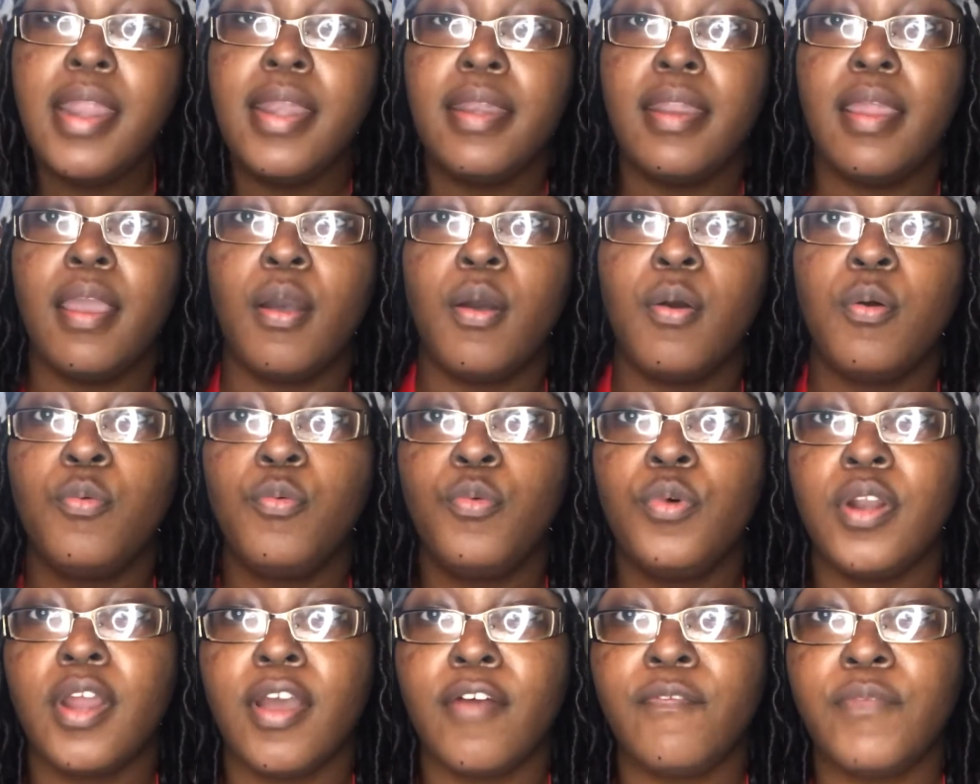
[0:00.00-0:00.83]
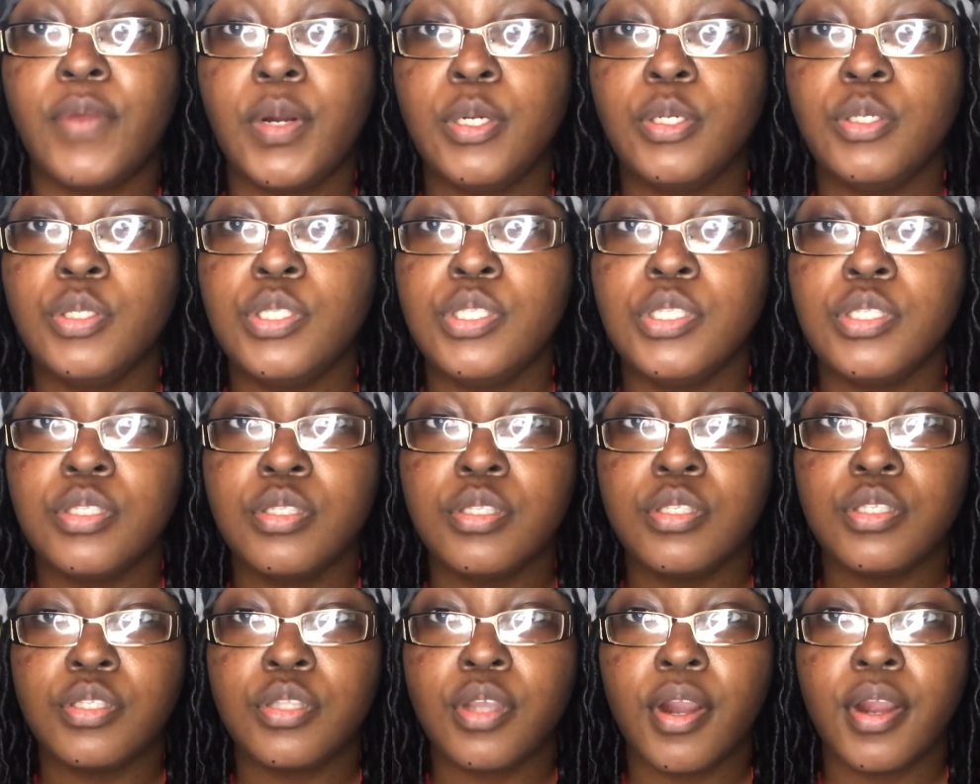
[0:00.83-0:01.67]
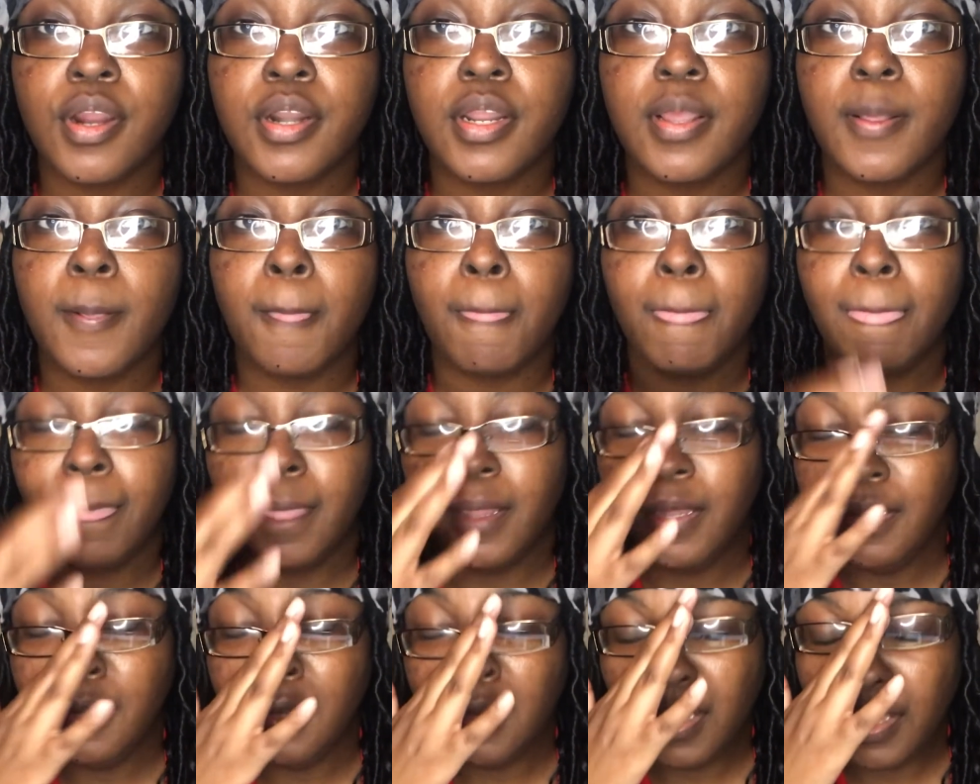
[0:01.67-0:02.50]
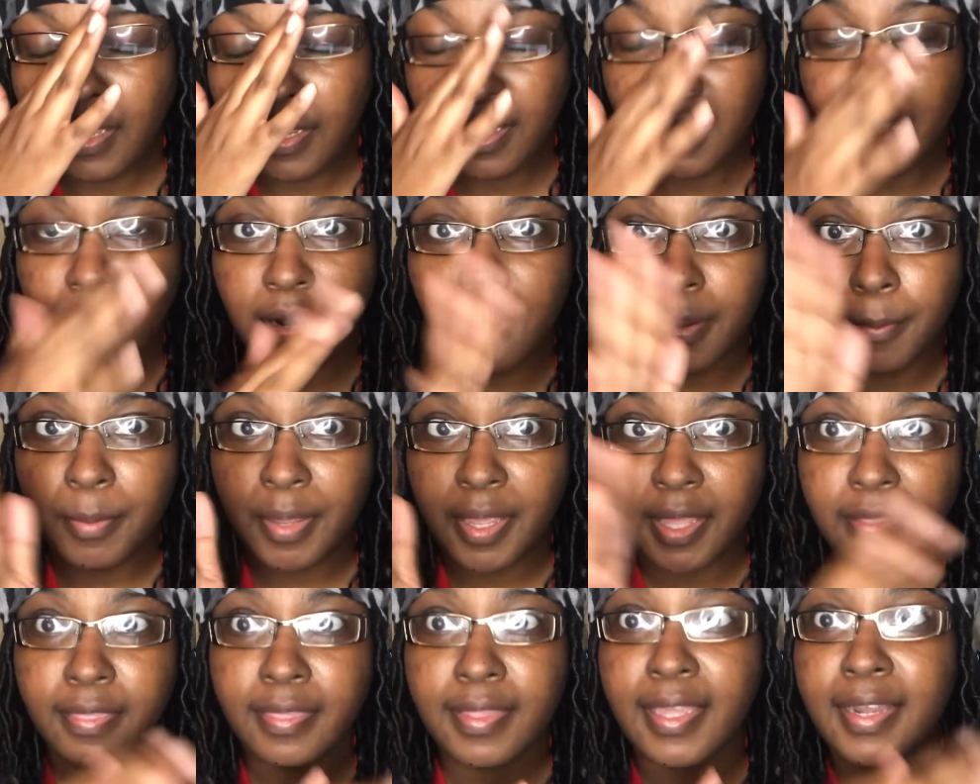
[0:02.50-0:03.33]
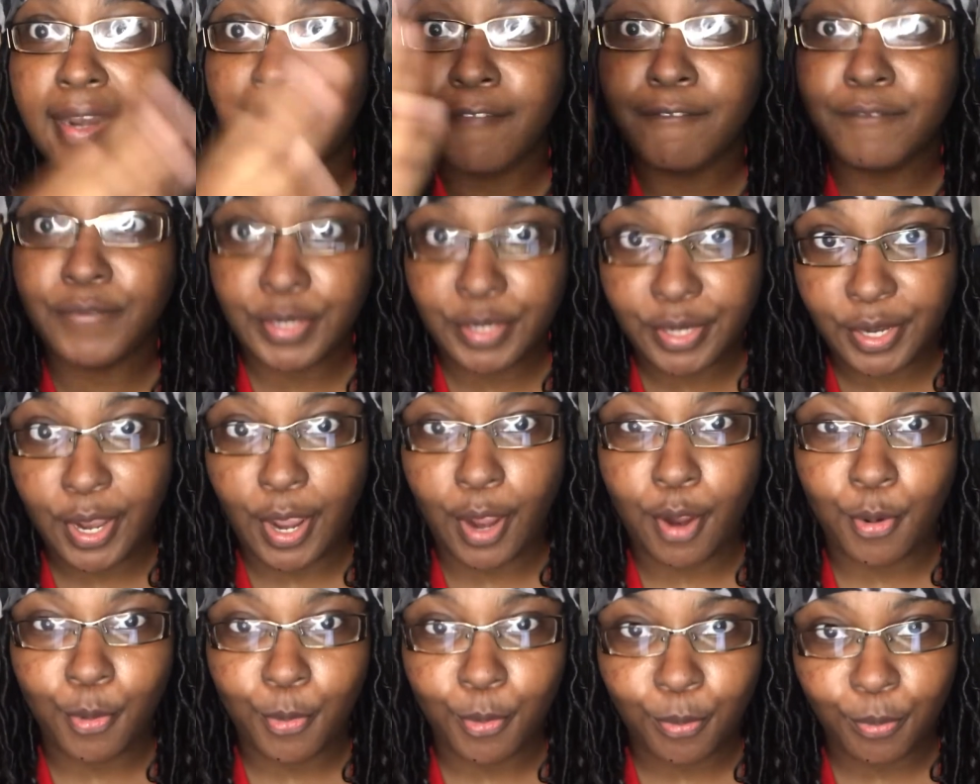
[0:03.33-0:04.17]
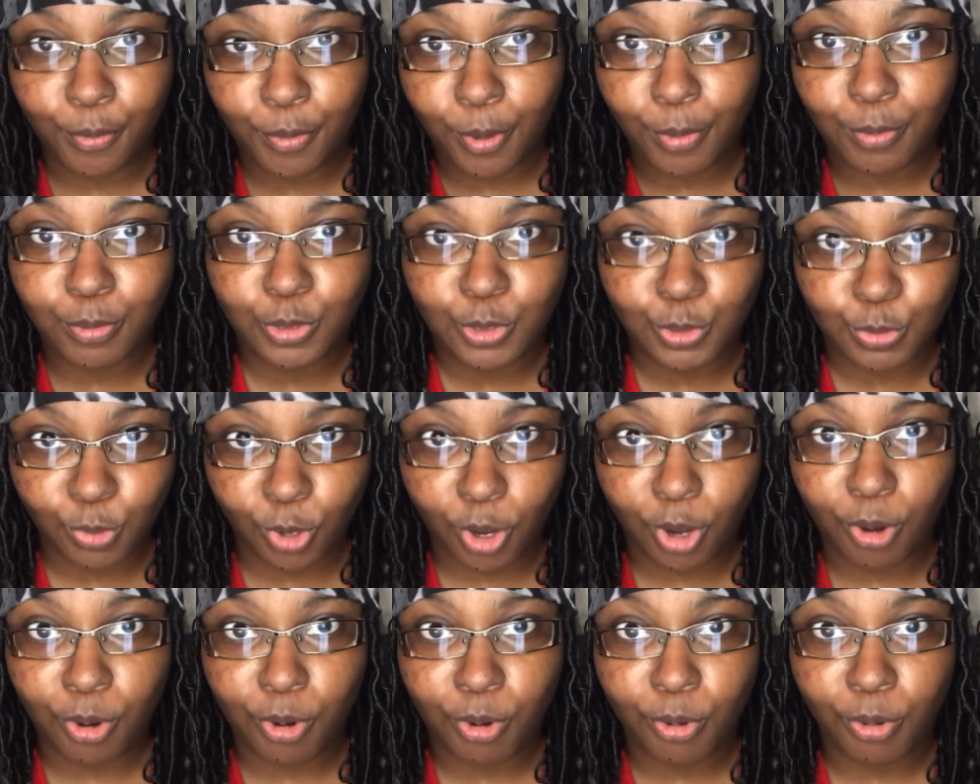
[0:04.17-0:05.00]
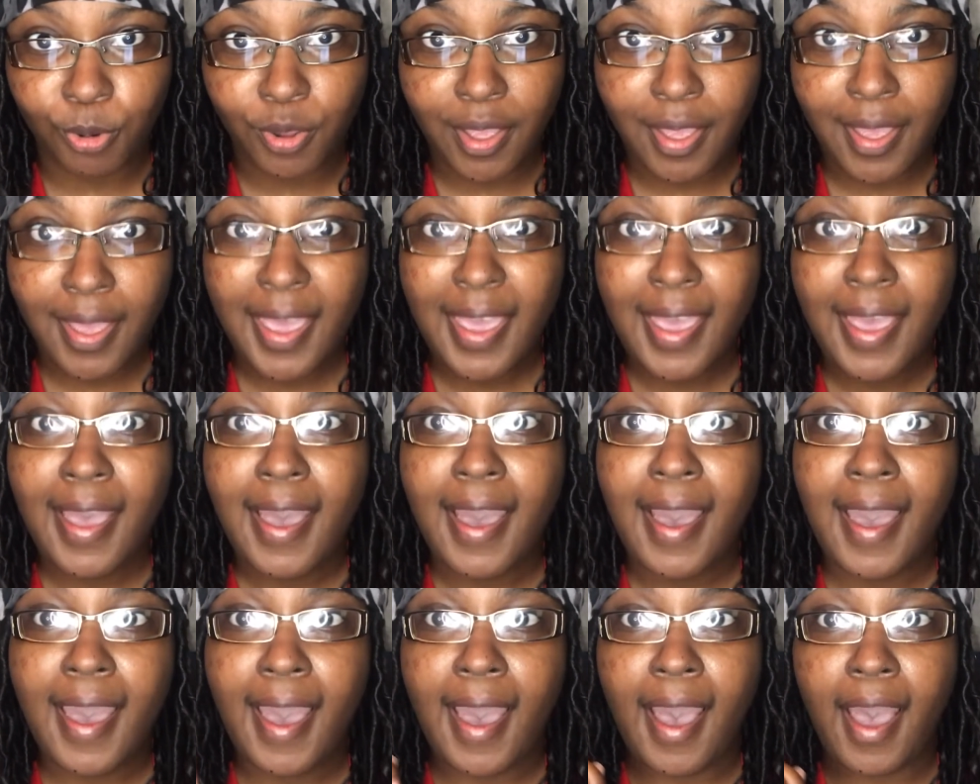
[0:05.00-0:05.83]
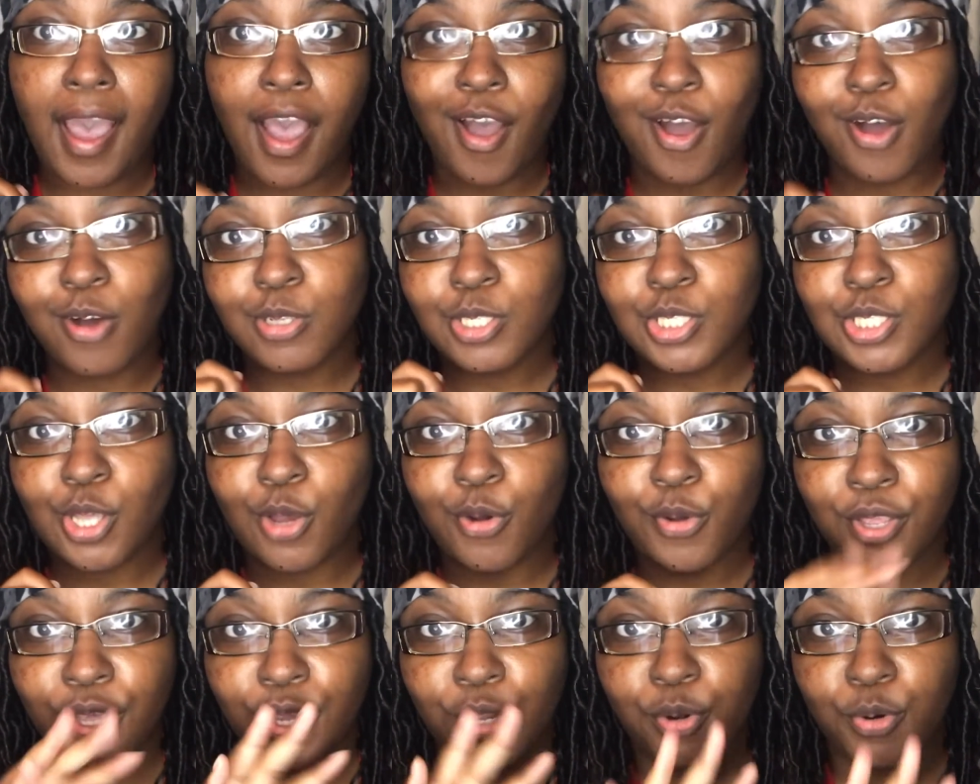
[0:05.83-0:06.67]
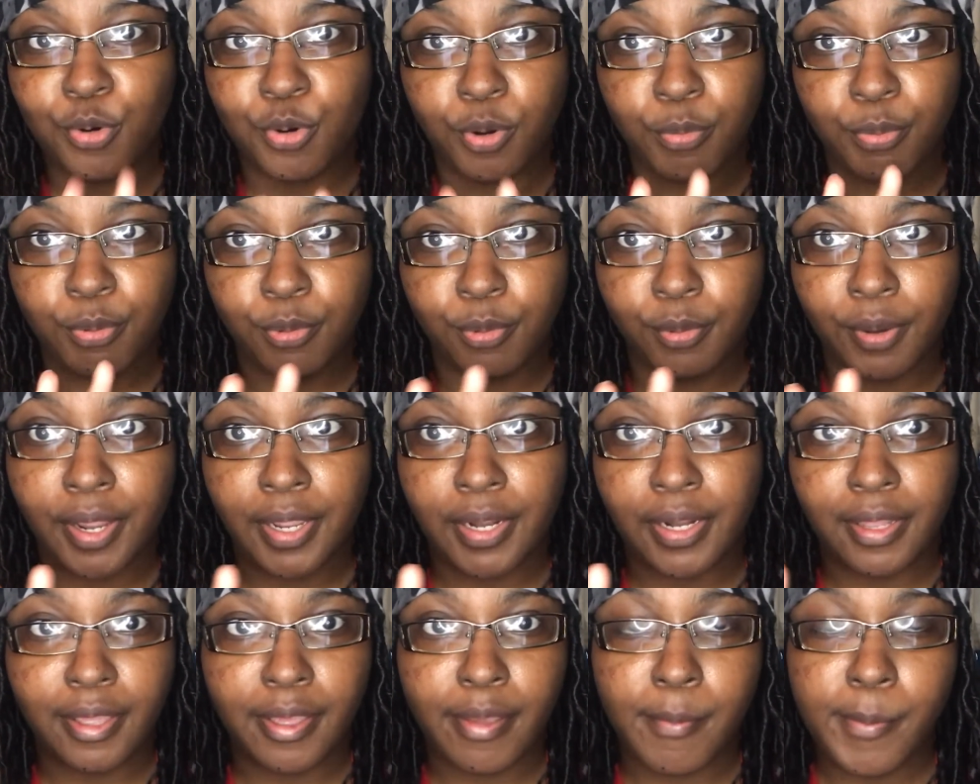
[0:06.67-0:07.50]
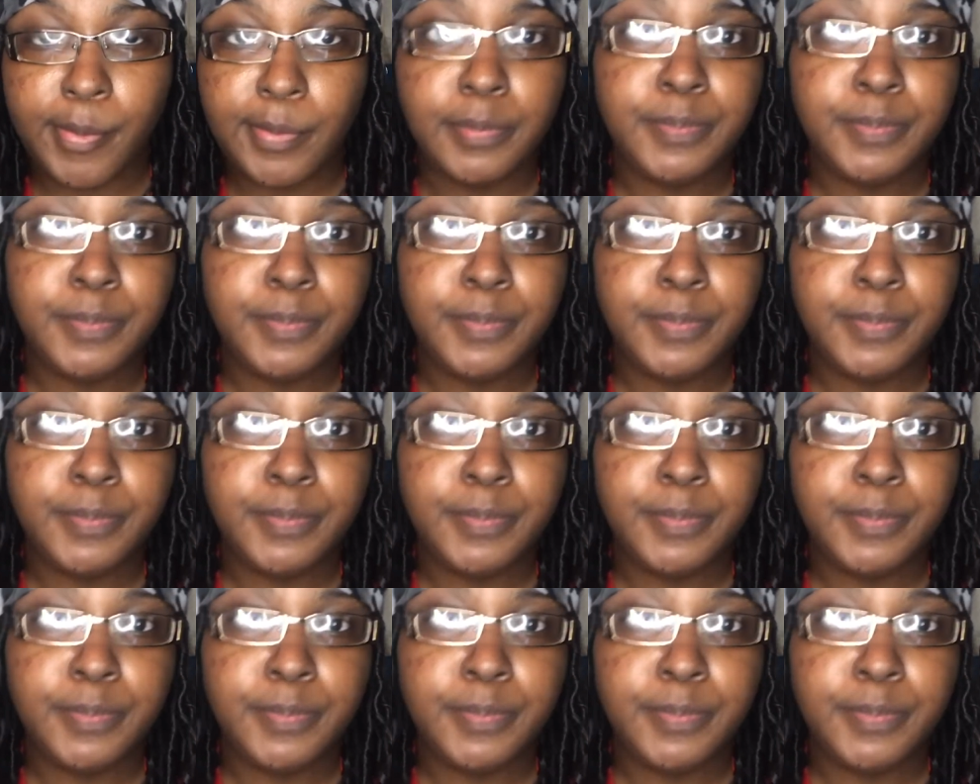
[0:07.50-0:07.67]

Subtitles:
Now, when I first started, and then I figured out what was wrong, I also incorporated